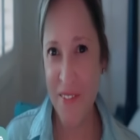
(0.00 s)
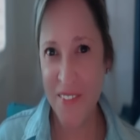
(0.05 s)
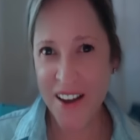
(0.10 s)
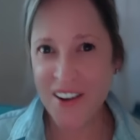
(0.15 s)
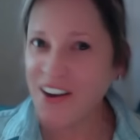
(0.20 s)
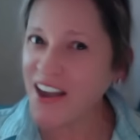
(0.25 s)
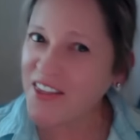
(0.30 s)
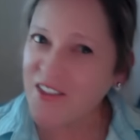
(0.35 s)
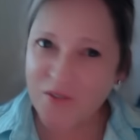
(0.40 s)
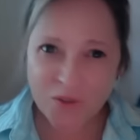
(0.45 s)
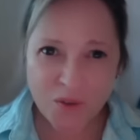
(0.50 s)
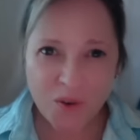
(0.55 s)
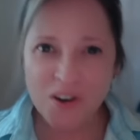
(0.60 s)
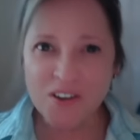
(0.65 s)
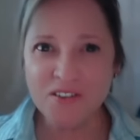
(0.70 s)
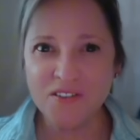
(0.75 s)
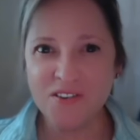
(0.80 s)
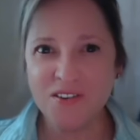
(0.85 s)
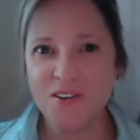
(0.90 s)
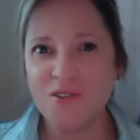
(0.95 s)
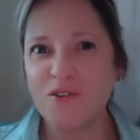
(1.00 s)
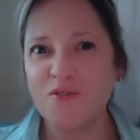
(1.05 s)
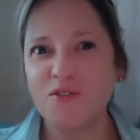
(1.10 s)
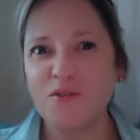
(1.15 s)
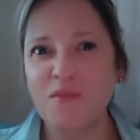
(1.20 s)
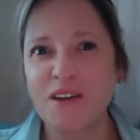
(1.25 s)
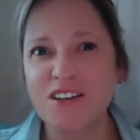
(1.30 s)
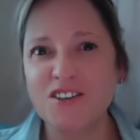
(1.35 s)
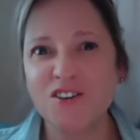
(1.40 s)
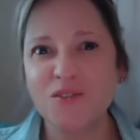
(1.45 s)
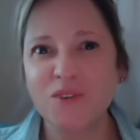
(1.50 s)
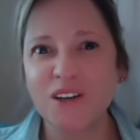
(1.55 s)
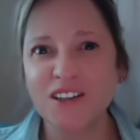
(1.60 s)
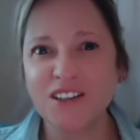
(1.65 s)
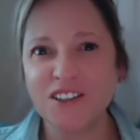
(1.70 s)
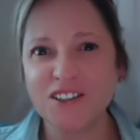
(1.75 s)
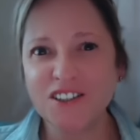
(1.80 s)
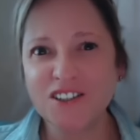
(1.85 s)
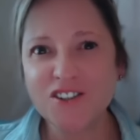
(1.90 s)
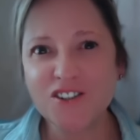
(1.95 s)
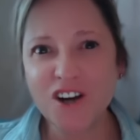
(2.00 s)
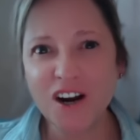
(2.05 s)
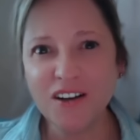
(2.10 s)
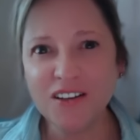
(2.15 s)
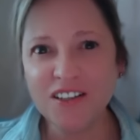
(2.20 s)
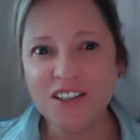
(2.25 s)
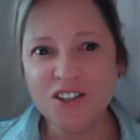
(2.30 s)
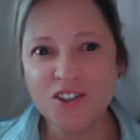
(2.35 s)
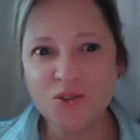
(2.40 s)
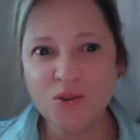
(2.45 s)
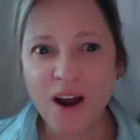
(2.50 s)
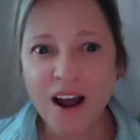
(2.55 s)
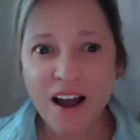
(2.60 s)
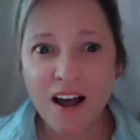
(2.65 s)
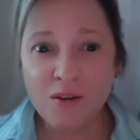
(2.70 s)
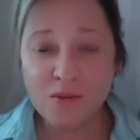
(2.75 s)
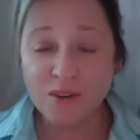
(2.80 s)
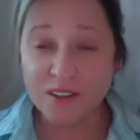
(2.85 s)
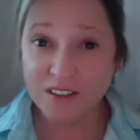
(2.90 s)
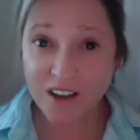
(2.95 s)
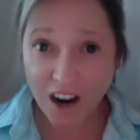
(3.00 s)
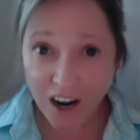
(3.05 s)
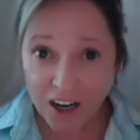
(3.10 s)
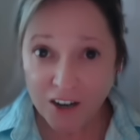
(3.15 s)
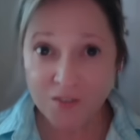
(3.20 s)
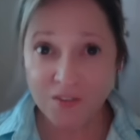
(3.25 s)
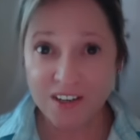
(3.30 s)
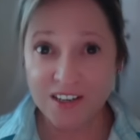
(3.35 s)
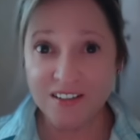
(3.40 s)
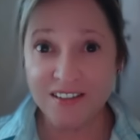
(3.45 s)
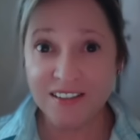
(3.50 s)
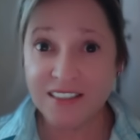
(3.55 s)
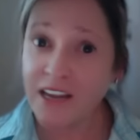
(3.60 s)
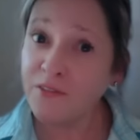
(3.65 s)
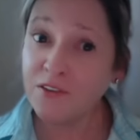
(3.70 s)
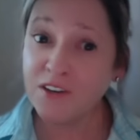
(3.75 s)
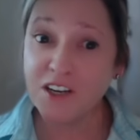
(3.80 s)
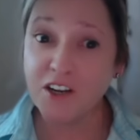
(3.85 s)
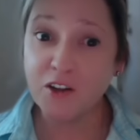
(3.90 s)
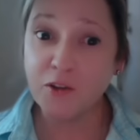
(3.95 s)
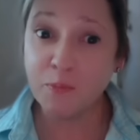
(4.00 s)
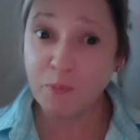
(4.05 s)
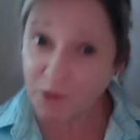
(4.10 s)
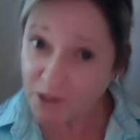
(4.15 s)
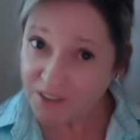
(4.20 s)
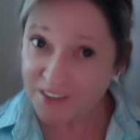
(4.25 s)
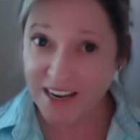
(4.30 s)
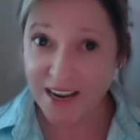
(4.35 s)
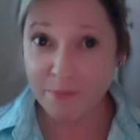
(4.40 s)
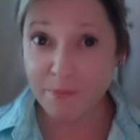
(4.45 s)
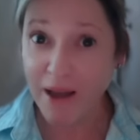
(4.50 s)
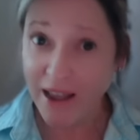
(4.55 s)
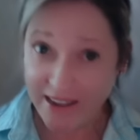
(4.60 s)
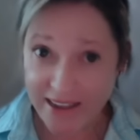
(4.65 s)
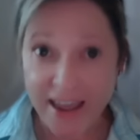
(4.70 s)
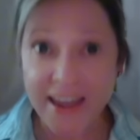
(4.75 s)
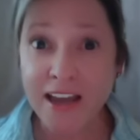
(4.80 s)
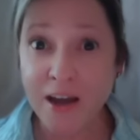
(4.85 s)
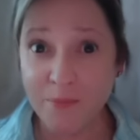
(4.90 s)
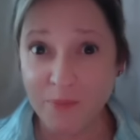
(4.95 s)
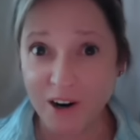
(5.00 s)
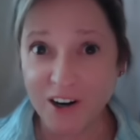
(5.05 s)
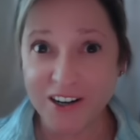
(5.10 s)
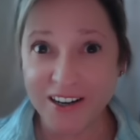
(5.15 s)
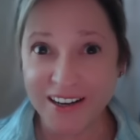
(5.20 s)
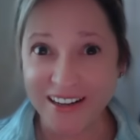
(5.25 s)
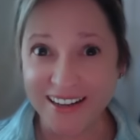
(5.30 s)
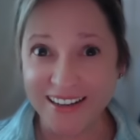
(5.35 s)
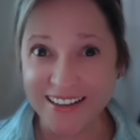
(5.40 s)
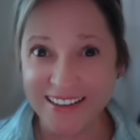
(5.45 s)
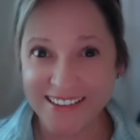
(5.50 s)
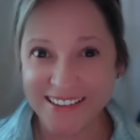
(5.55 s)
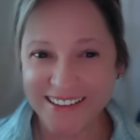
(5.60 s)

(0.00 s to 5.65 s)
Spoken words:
Okay, the fourth new information we learned in Charlie's trial was Harvey's 70th birthday paella party.